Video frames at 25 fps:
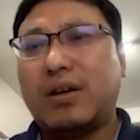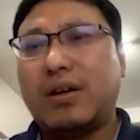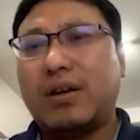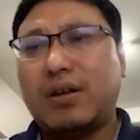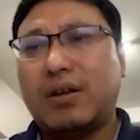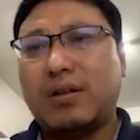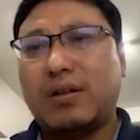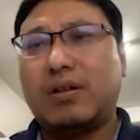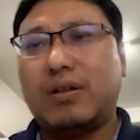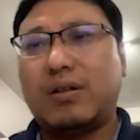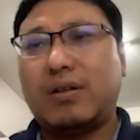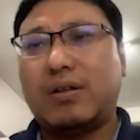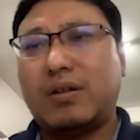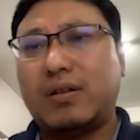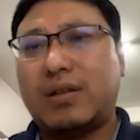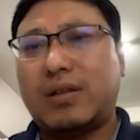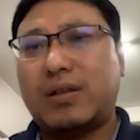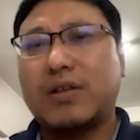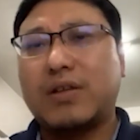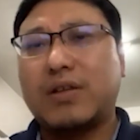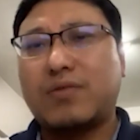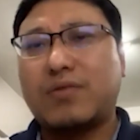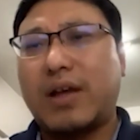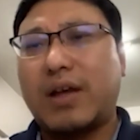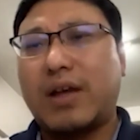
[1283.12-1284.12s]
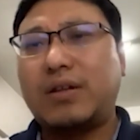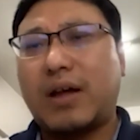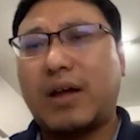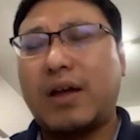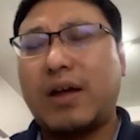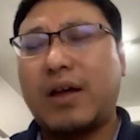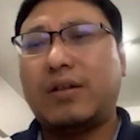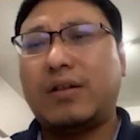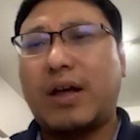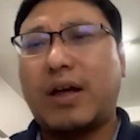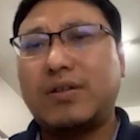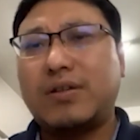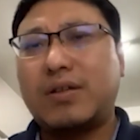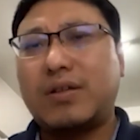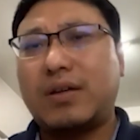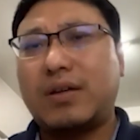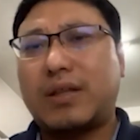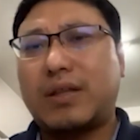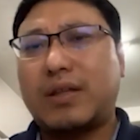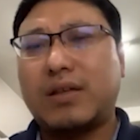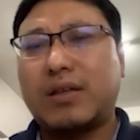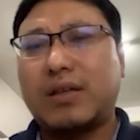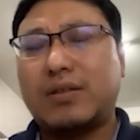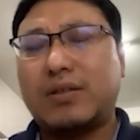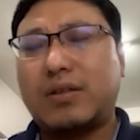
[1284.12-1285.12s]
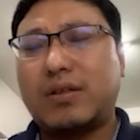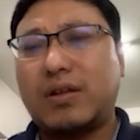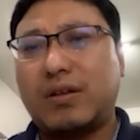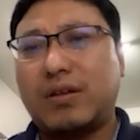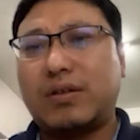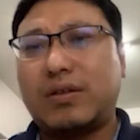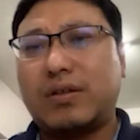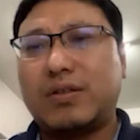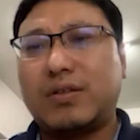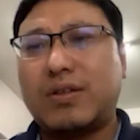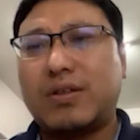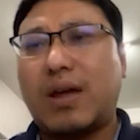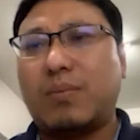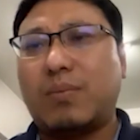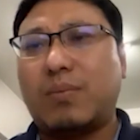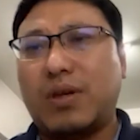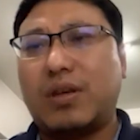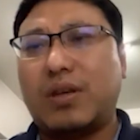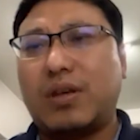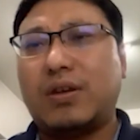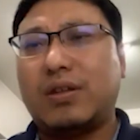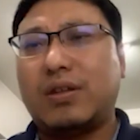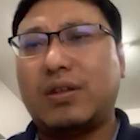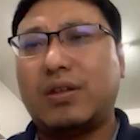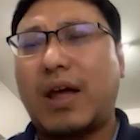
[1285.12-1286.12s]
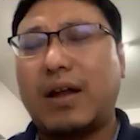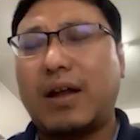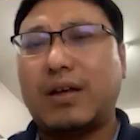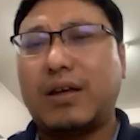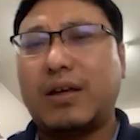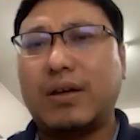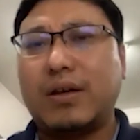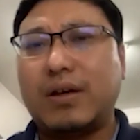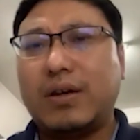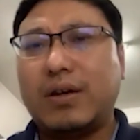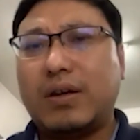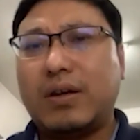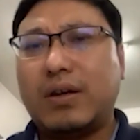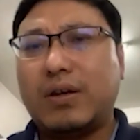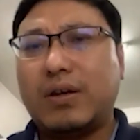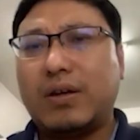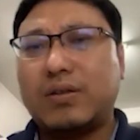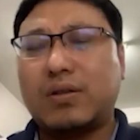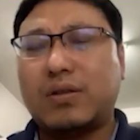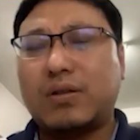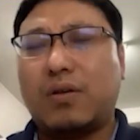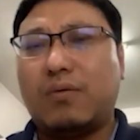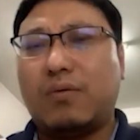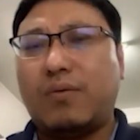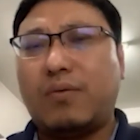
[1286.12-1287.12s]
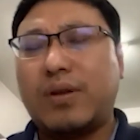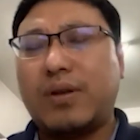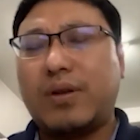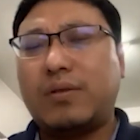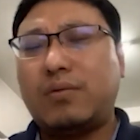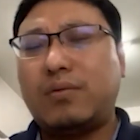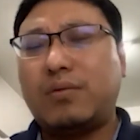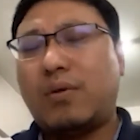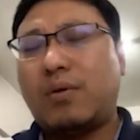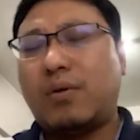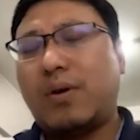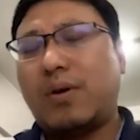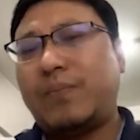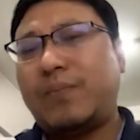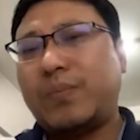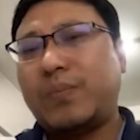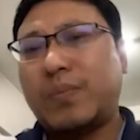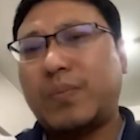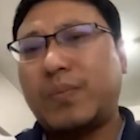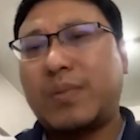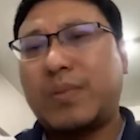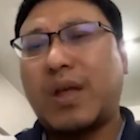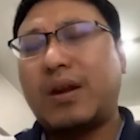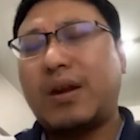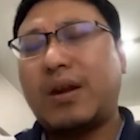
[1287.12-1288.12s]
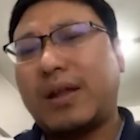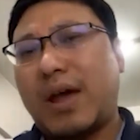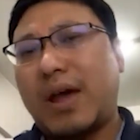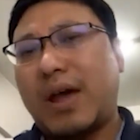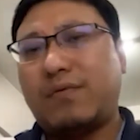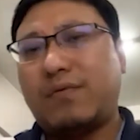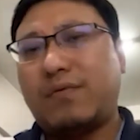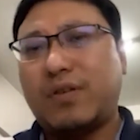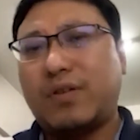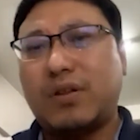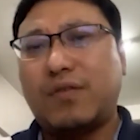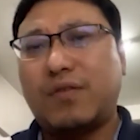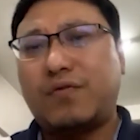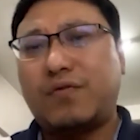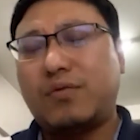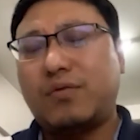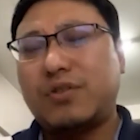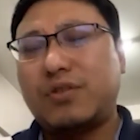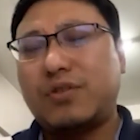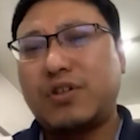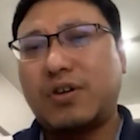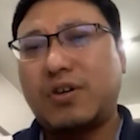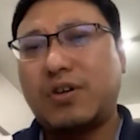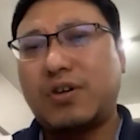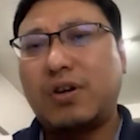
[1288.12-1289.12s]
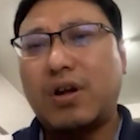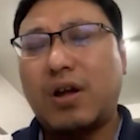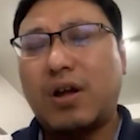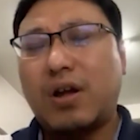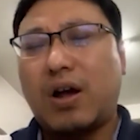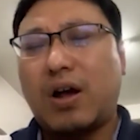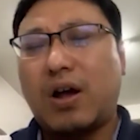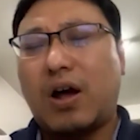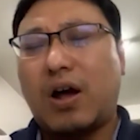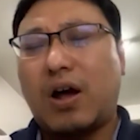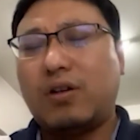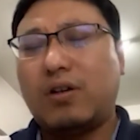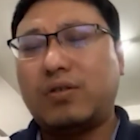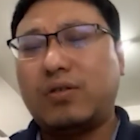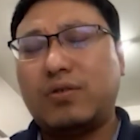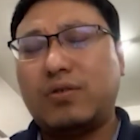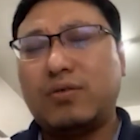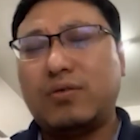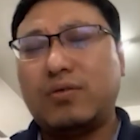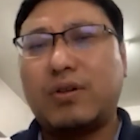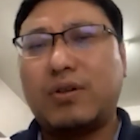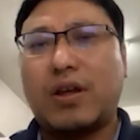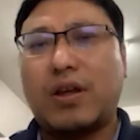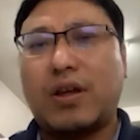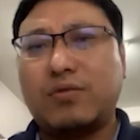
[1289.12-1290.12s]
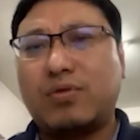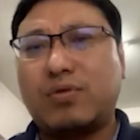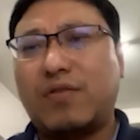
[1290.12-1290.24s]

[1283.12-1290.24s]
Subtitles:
That's right. I think that's the same in Italy. So when your daily life in the future, how do you control for that?